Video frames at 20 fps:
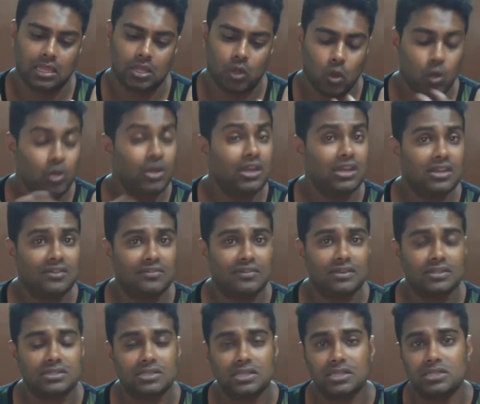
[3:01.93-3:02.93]
The only
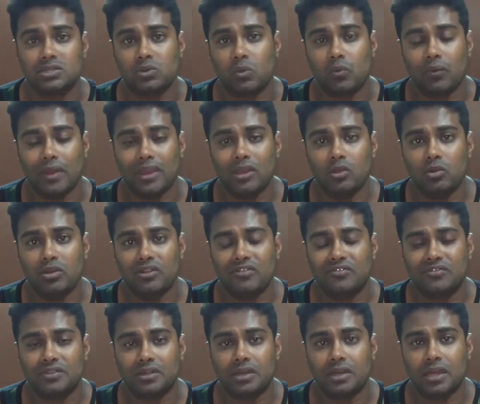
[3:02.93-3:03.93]
difference is when you
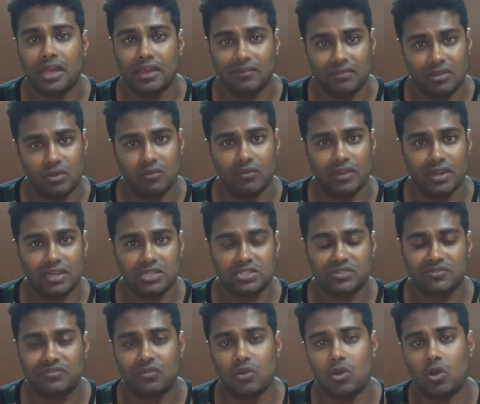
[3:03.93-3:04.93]
lift heavier
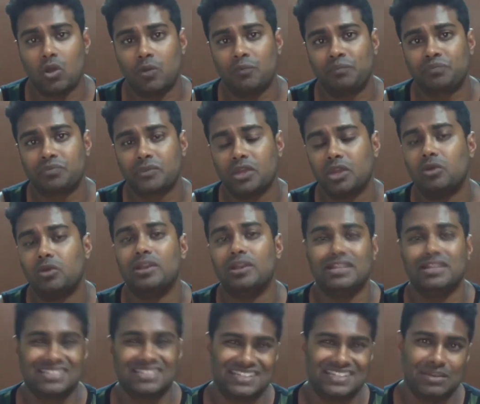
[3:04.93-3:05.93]
weights for
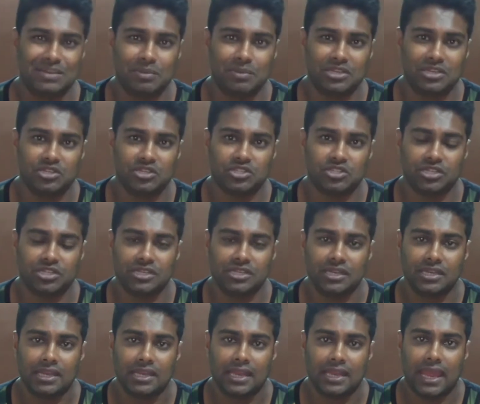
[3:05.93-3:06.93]
lesser repetition
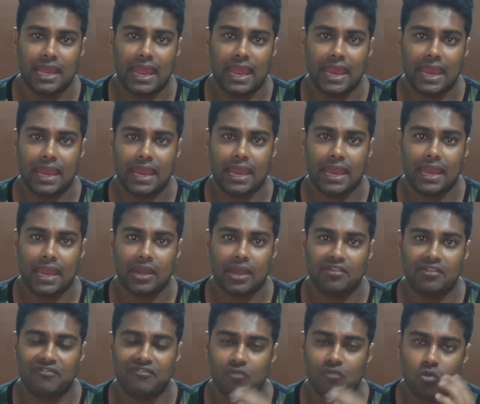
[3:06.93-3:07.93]

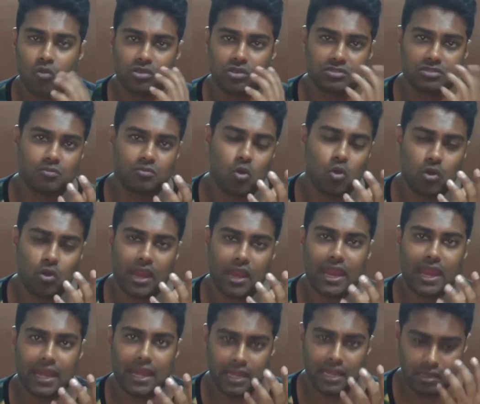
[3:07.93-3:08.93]
and focus more
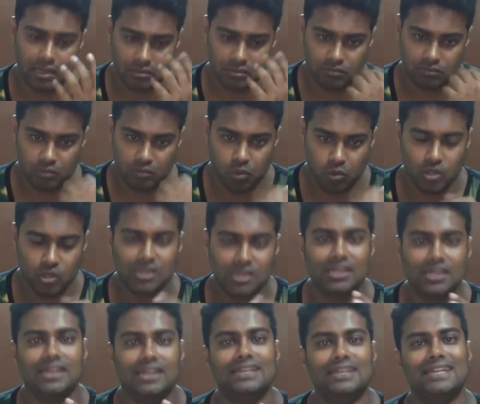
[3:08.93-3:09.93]
and put in
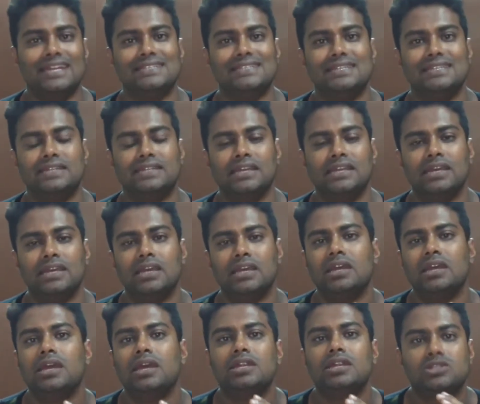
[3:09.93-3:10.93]
the intensity,
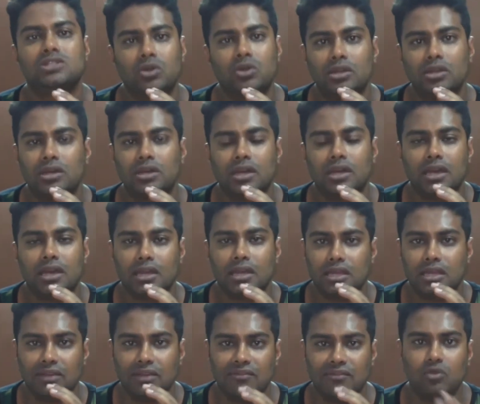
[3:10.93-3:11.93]
it's going to
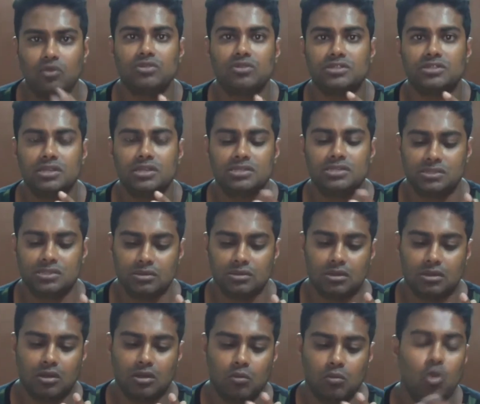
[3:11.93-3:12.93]
give you results
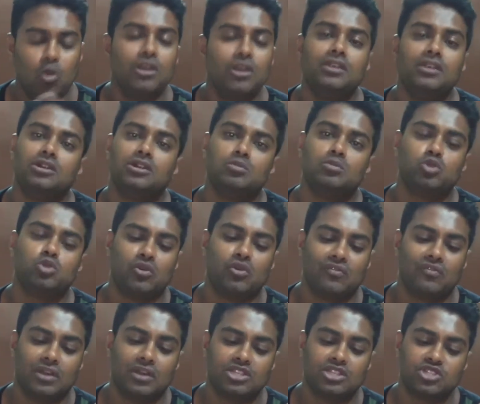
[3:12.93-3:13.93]
more in terms
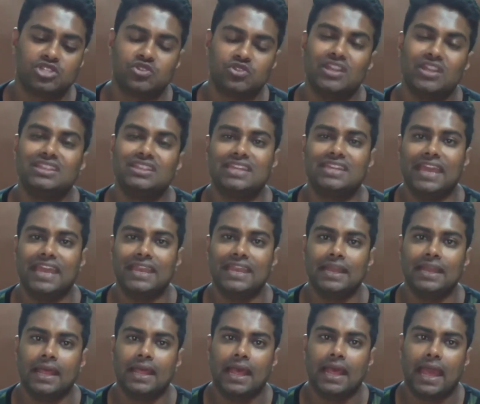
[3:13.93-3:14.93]
of strength
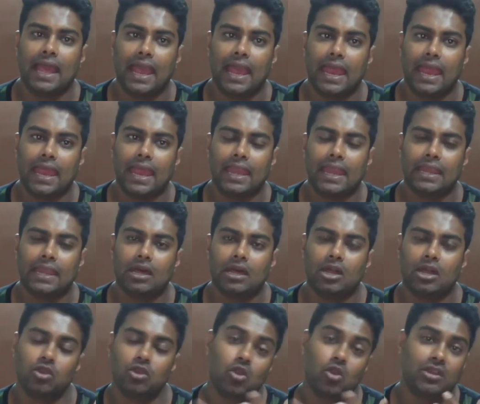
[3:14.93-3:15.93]
gain. And
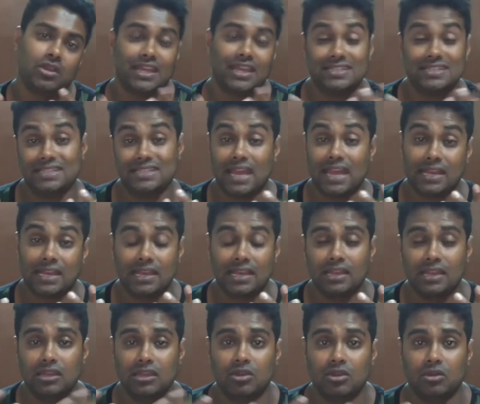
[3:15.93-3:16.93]
not
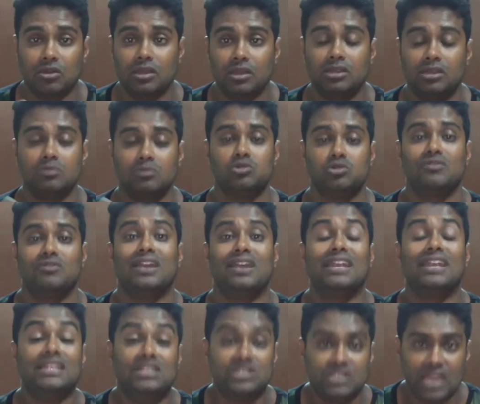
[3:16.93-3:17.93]
exactly, in terms of
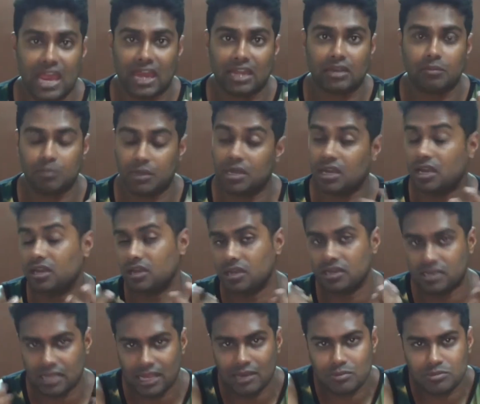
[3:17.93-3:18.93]
getting jacked, but
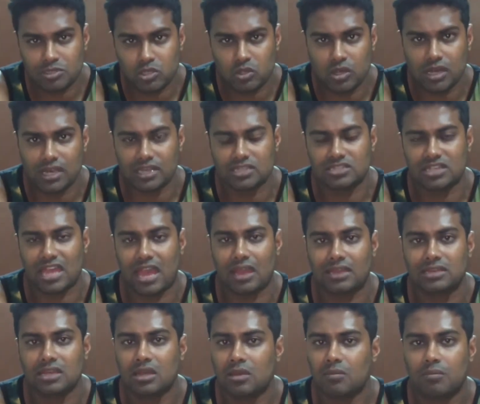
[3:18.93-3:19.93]
it helps you getting
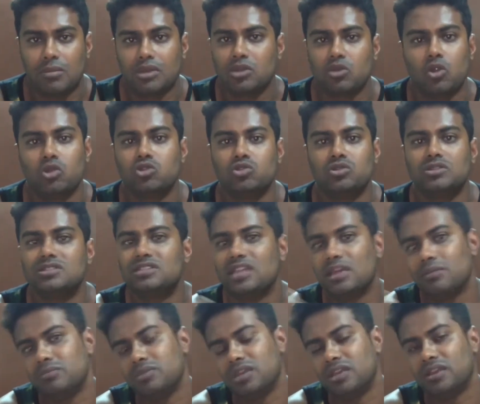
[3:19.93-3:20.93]
jacked, but not to the
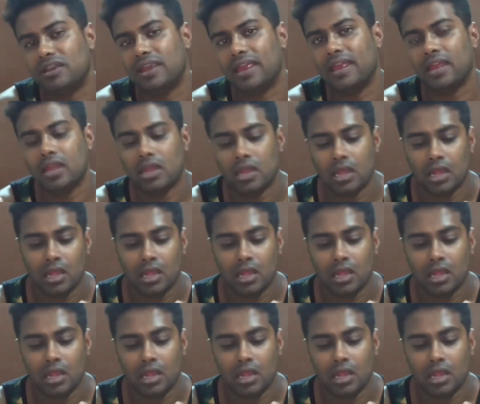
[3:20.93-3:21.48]
same degree.